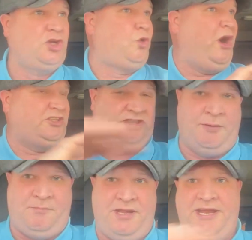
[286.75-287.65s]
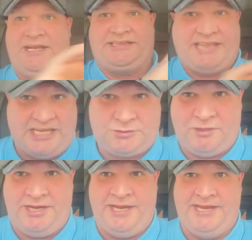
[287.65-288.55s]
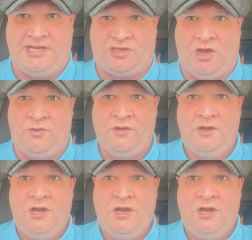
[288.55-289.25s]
Quite simply, that's what you need to do.